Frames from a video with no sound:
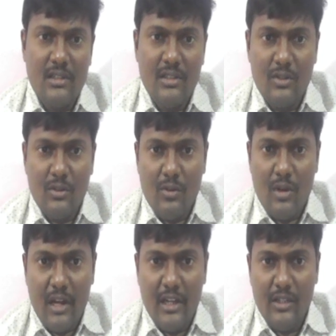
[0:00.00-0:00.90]
to
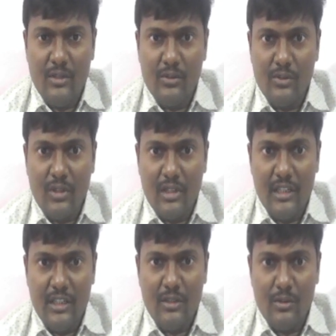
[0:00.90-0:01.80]
I2 square
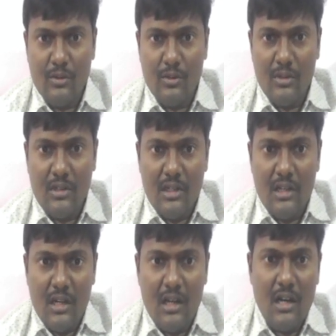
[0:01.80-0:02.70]
into
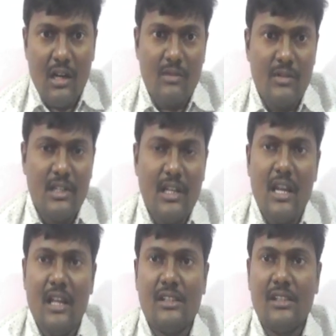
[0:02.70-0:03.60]
r1 dash